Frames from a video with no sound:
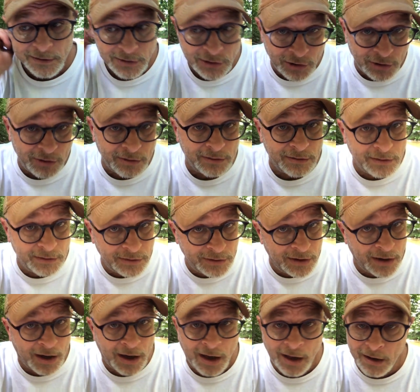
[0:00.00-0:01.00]
you can
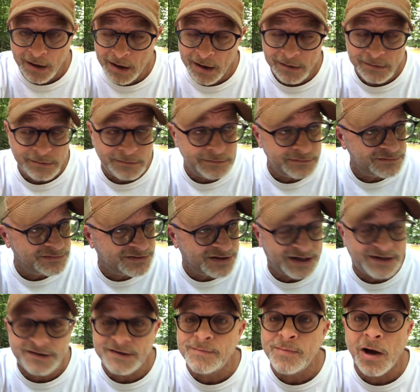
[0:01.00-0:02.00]
yeah, I'll,
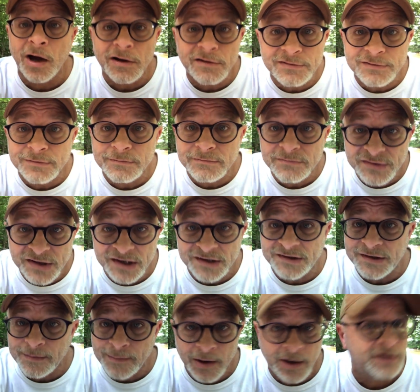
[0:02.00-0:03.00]
60 bucks.
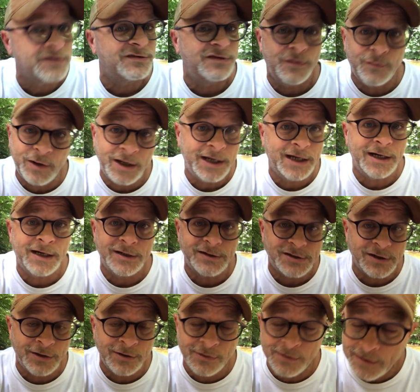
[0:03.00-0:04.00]
60 bucks you weed eat it
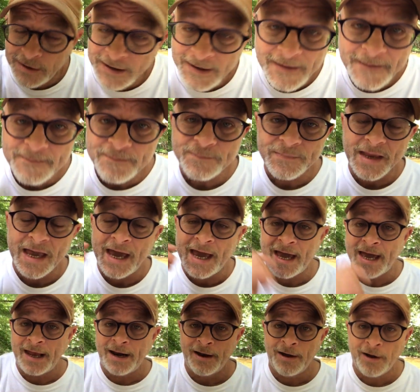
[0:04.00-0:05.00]
too,
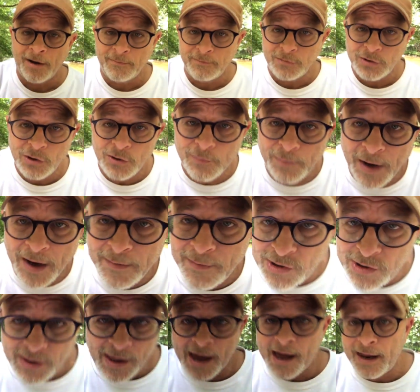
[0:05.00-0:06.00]
and um, you can pay
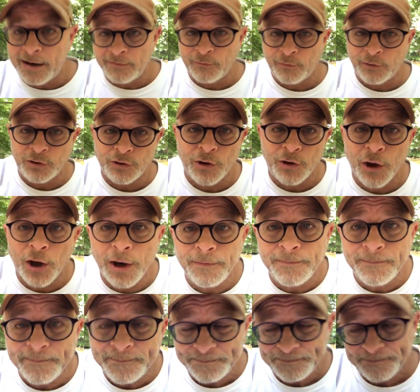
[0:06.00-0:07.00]
me that when you're done,
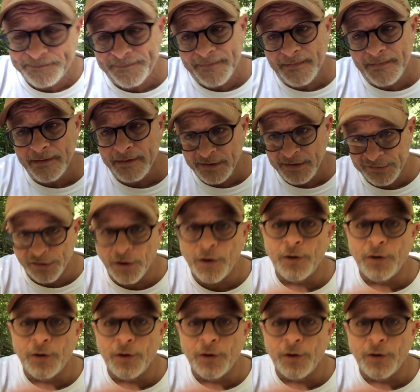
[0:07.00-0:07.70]
as